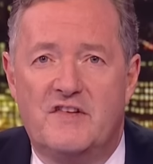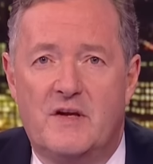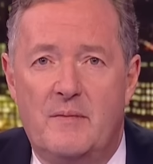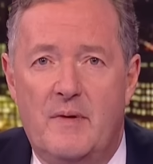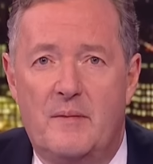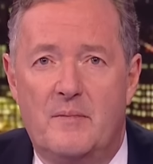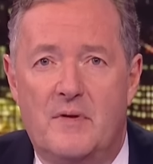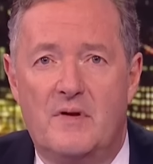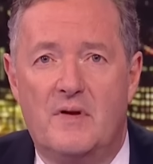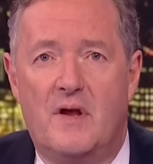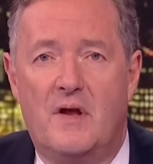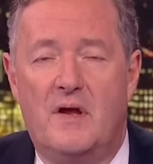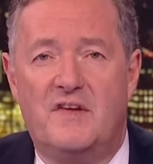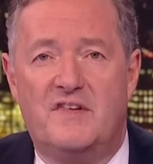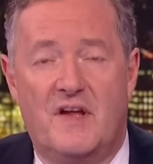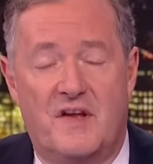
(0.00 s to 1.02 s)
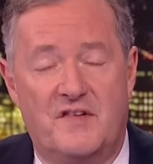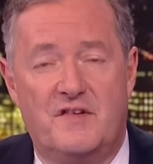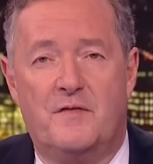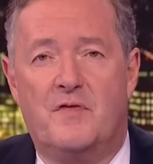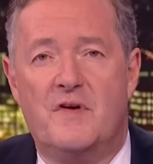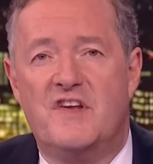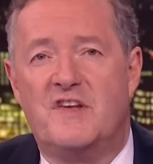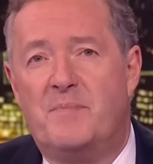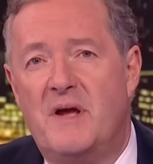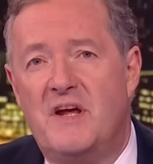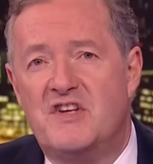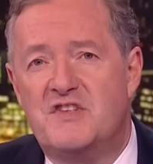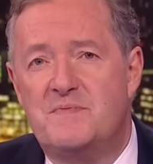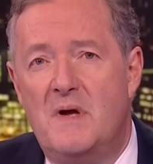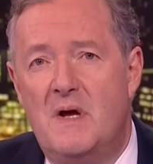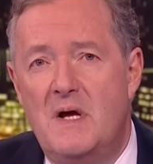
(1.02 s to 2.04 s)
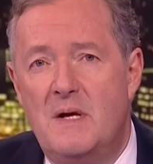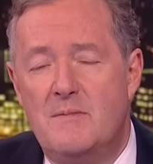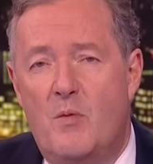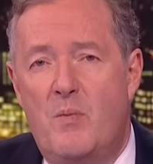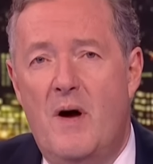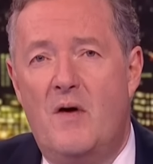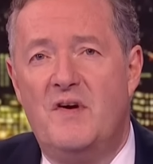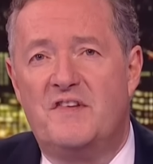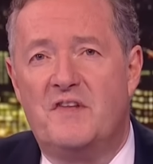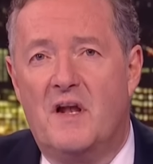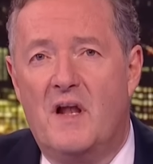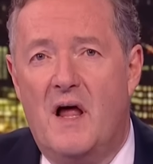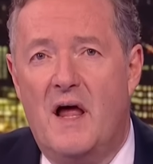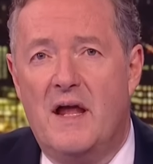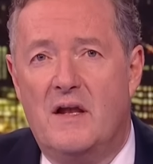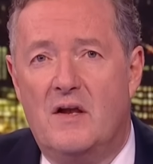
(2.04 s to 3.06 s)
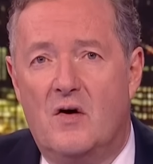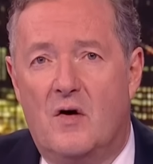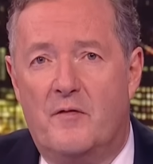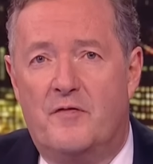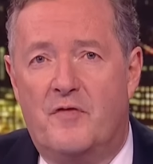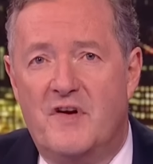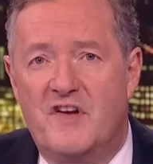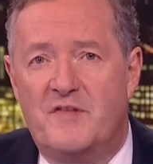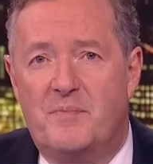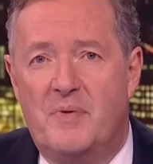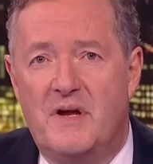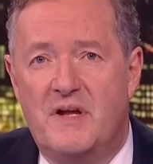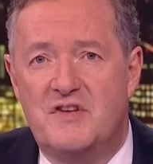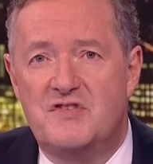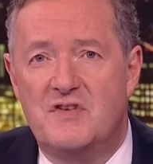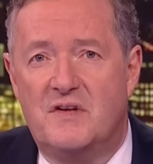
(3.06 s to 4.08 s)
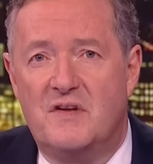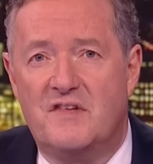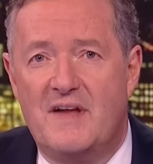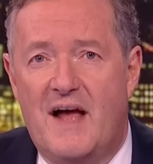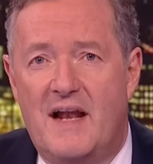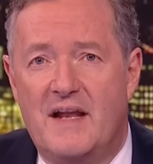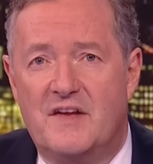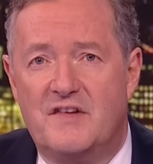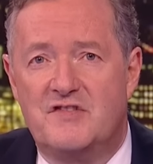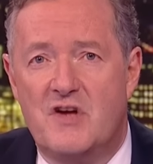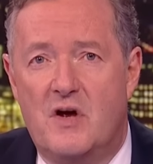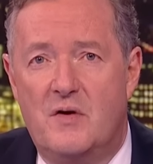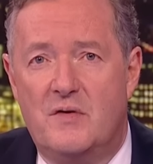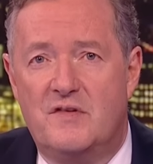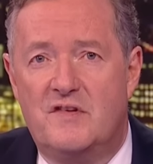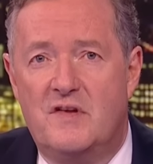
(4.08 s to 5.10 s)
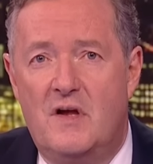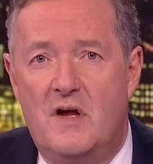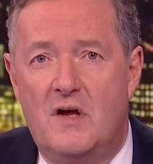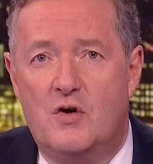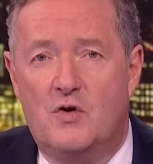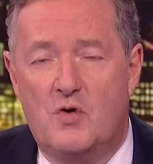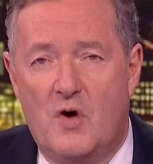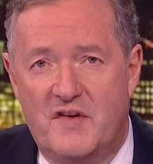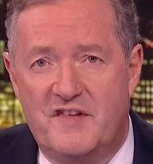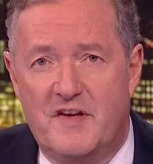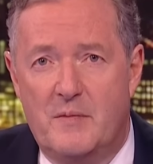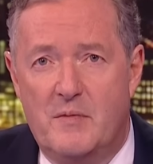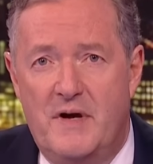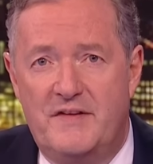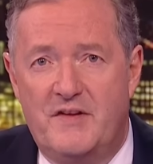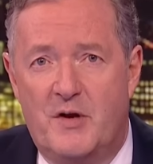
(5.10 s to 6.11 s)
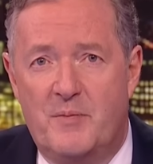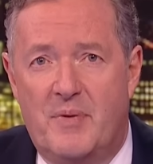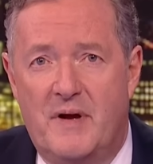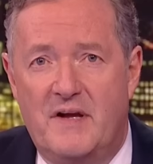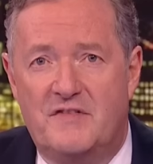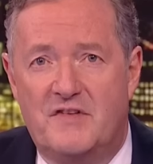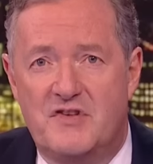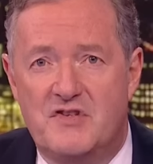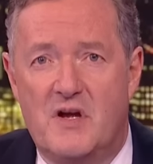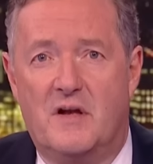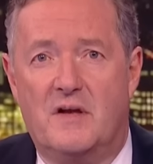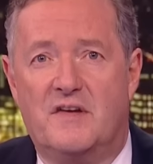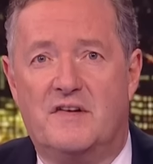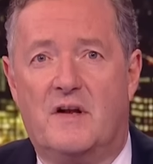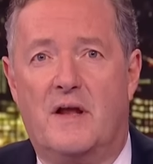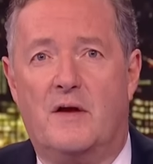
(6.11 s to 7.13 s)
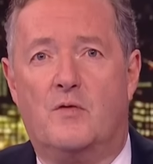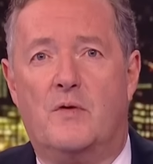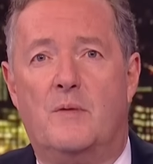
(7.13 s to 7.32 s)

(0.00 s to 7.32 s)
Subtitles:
his commitment, he says, to free speech. But where is the line on free speech? And does Alex Jones cross it? Well, here's a debate. It's a journalist, Glenn